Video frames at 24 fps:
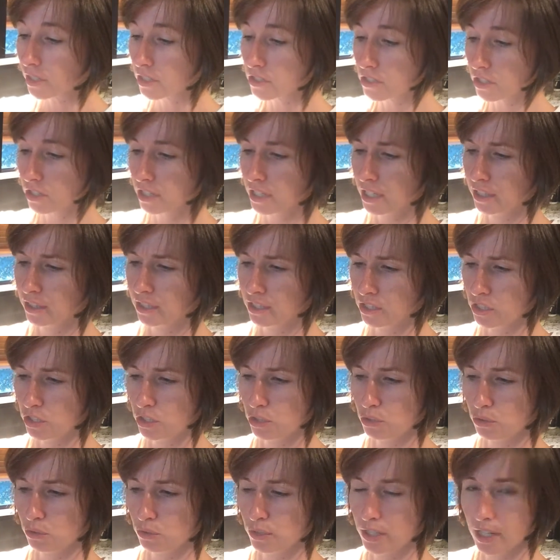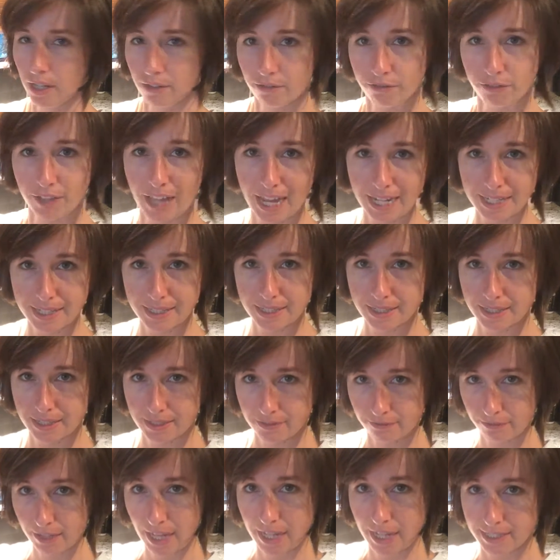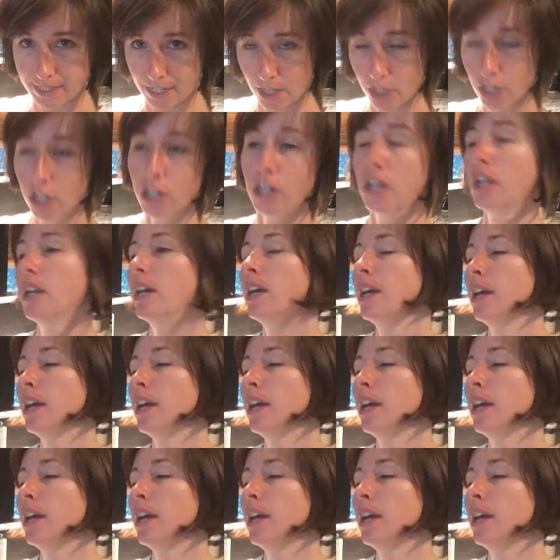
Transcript: So you get these two, you get a flat center.